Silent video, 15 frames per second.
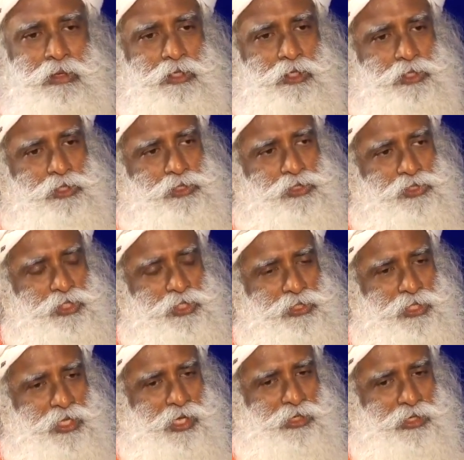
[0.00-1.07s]
It is
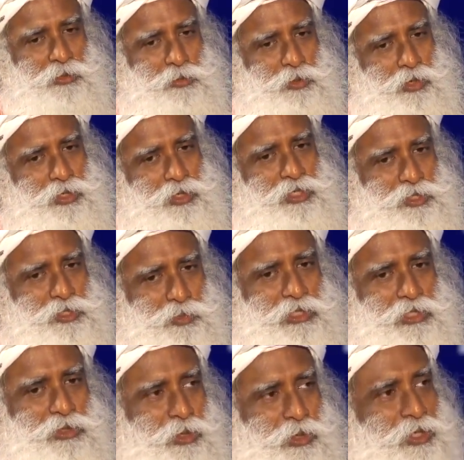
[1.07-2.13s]
just that the products
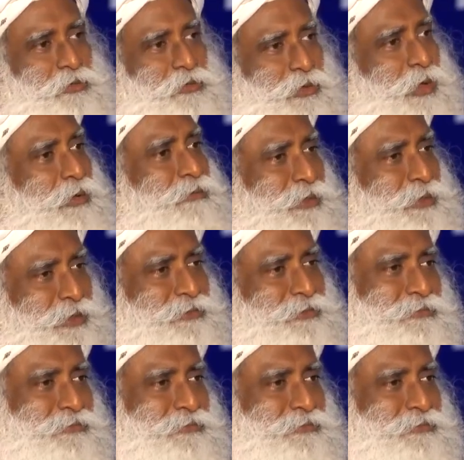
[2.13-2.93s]
went on evolving.